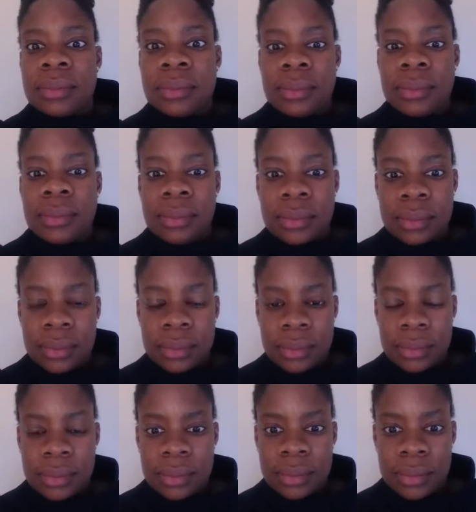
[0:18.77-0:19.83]

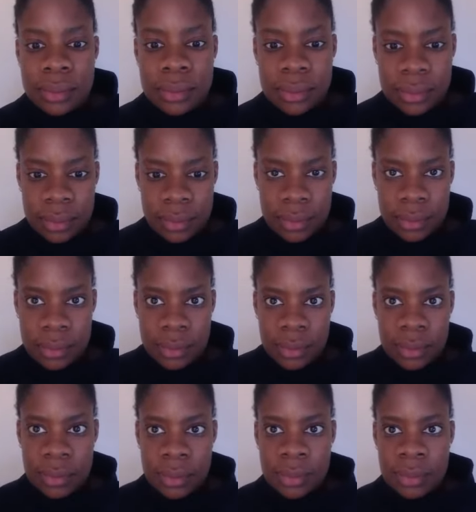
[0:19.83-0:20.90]

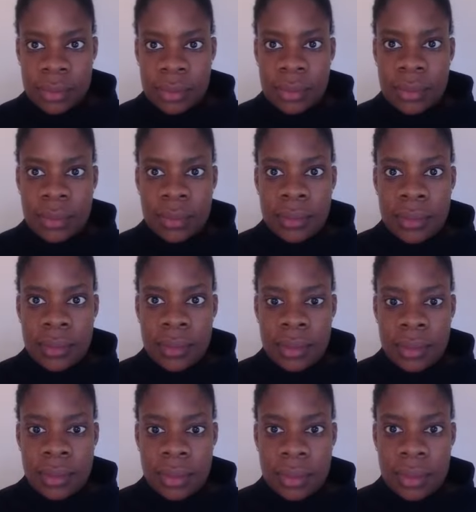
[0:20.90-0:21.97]

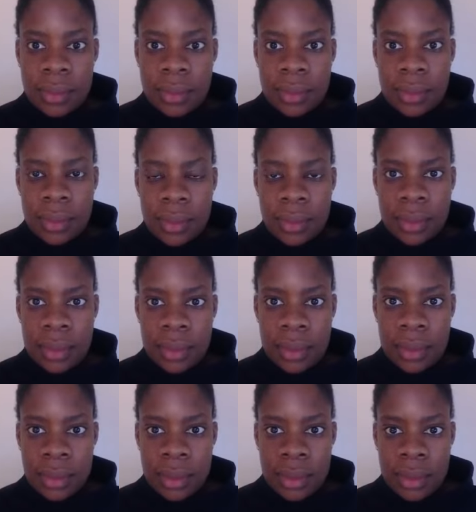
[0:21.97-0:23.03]

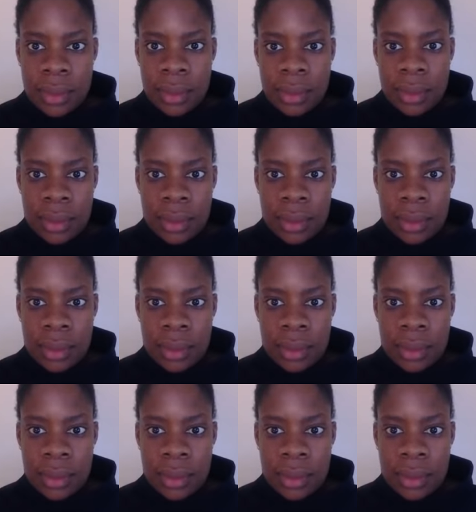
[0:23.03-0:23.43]
Nothing is said.